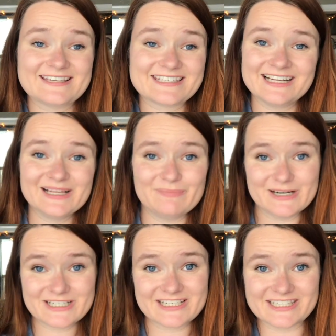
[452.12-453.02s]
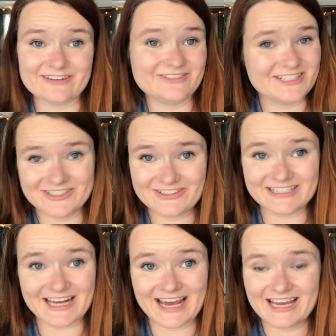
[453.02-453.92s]
Still a bunch of stuff to do
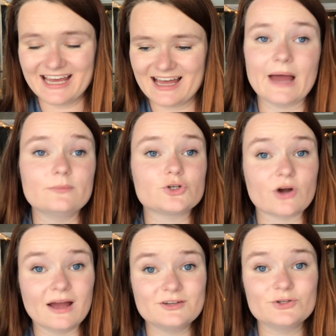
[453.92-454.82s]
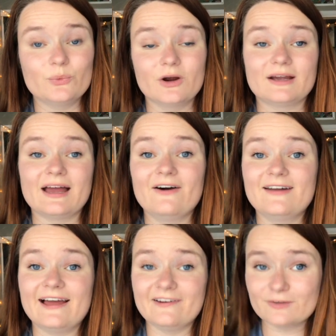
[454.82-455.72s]
today. I'm trying to work
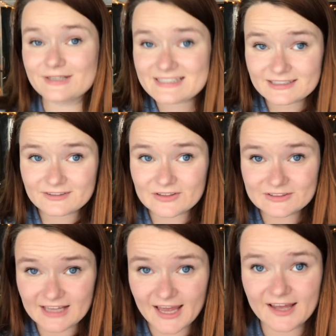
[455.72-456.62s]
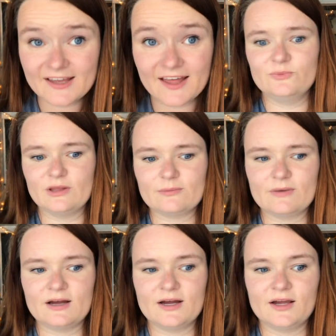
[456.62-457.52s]
out every single day with
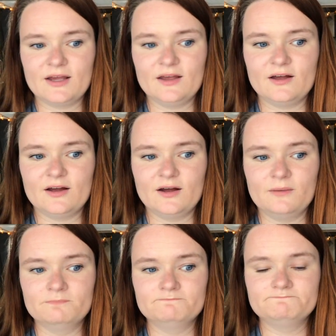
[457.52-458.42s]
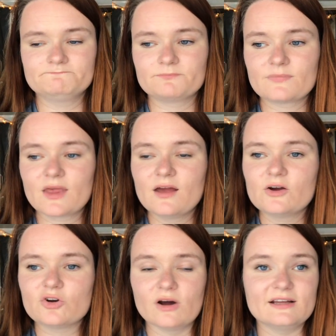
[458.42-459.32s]
my um,
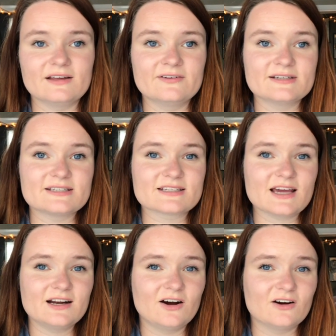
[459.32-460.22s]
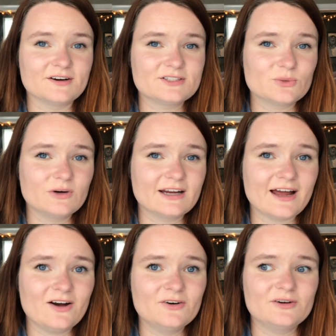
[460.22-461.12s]
chronic illness. It's kind of hard to work
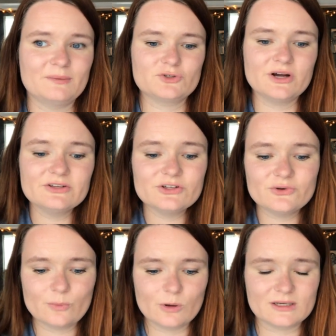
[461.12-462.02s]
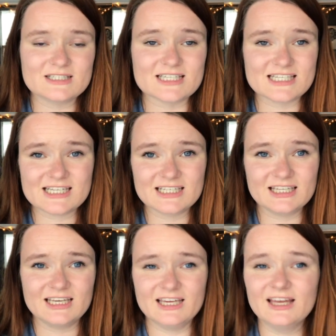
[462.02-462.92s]
out. I'm trying to do it more
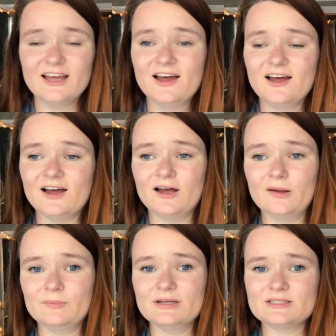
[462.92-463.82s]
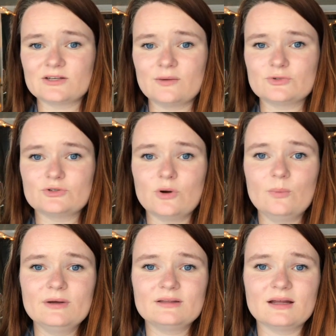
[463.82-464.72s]
consistently um, and so I'm
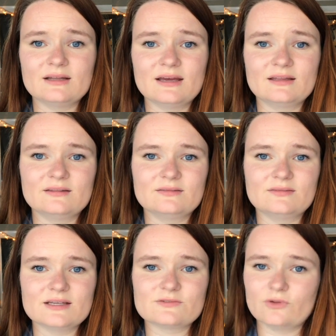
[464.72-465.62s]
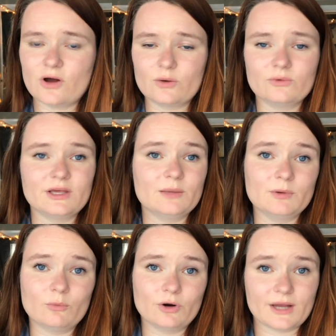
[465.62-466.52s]
hoping that like this vlog will keep me
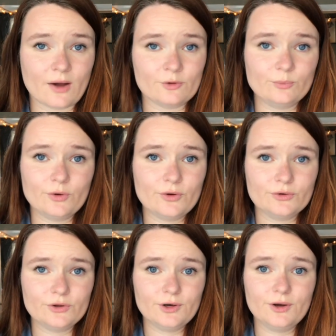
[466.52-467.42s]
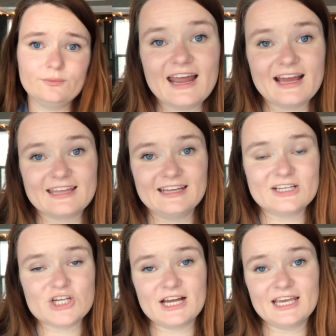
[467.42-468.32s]
more accountable, you know? And I can like
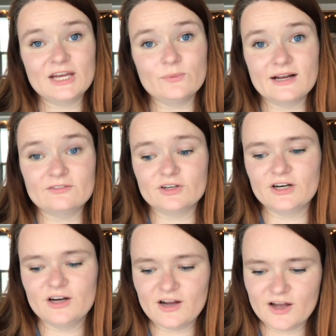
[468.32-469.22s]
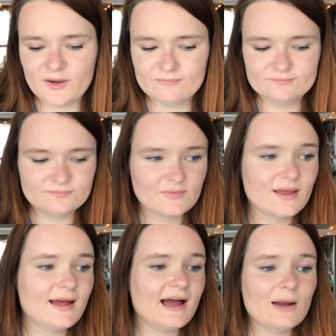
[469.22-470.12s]
check in whenever um,
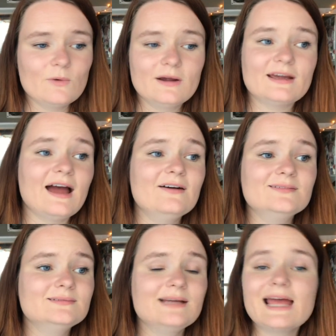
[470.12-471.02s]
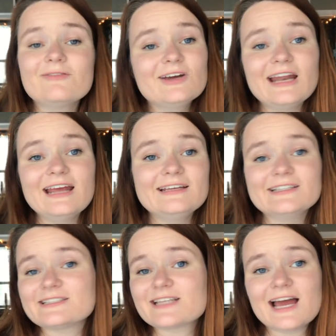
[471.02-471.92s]
I work out every day
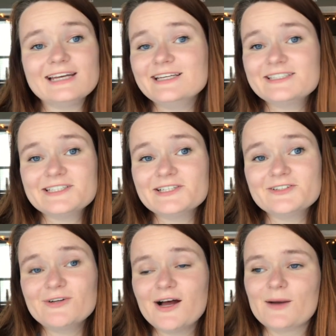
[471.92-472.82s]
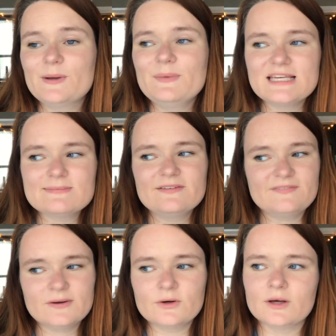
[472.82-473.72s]
because I need to. Um, it makes me
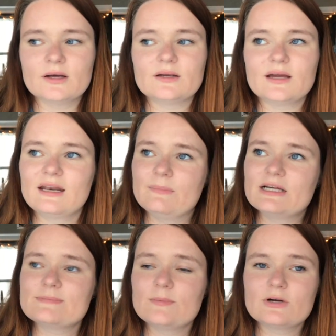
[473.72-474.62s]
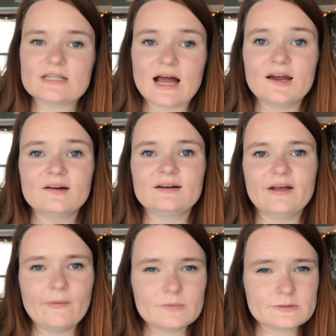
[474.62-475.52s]
feel good and it makes me more tired and it
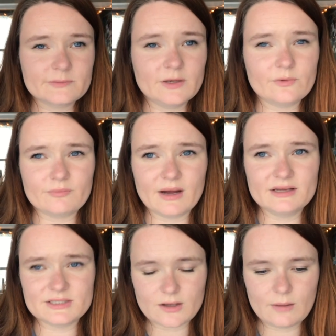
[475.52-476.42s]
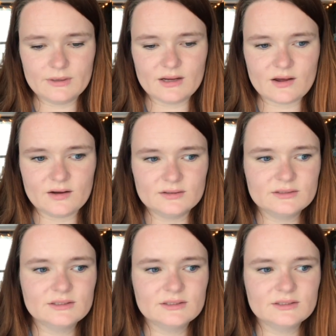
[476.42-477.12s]
helps me with my insomnia.